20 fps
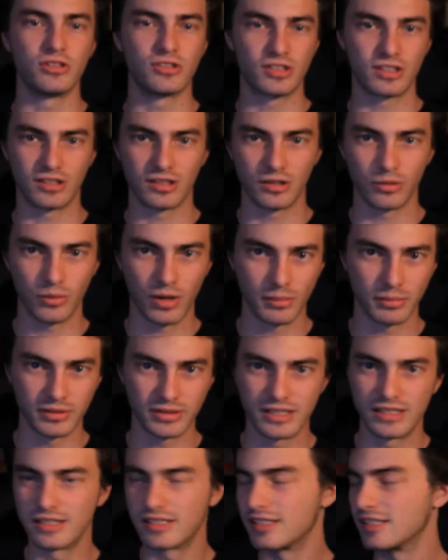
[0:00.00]
using the Rebel
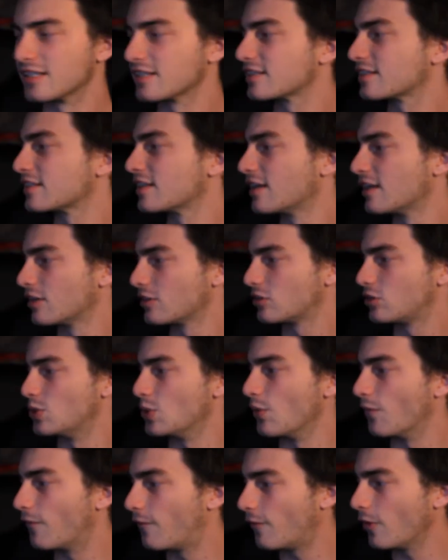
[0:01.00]
T6
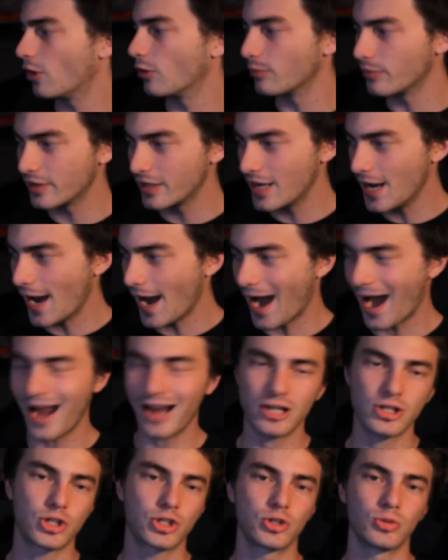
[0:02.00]
to film the
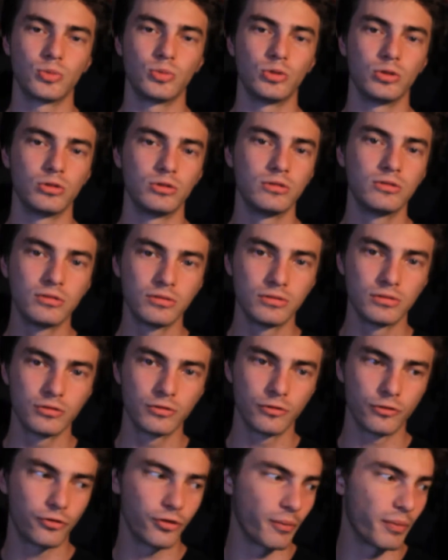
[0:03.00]
actual
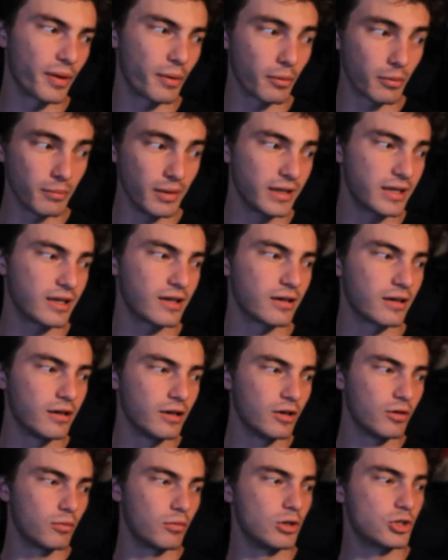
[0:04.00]
film that we're making,
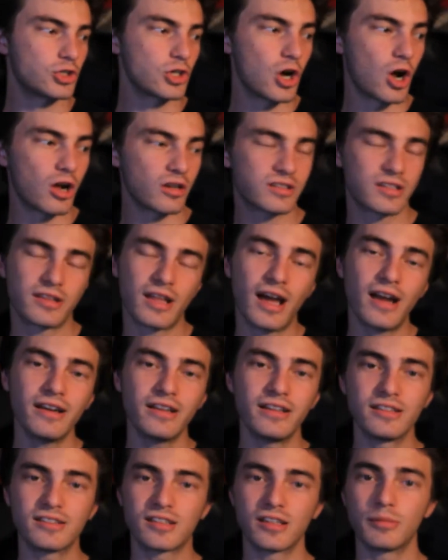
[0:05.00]
which onto
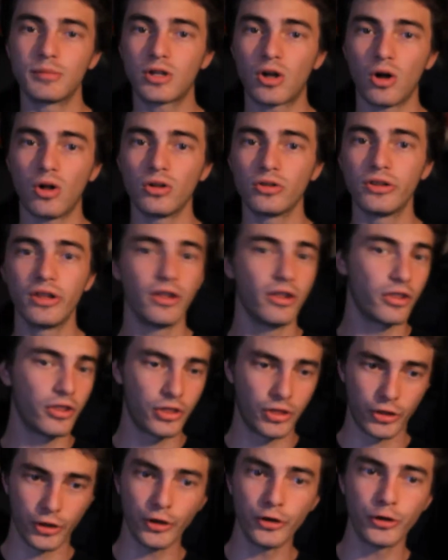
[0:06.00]
that is going to be called
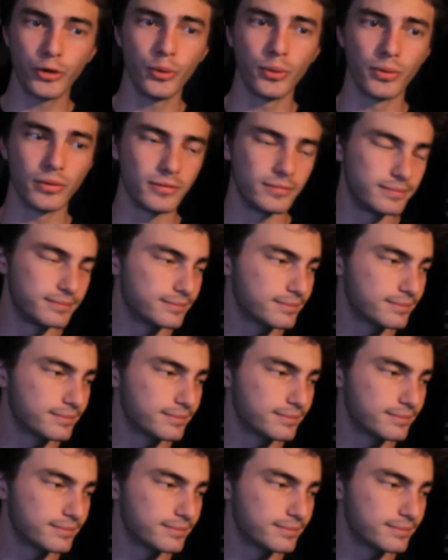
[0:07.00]
The Duel.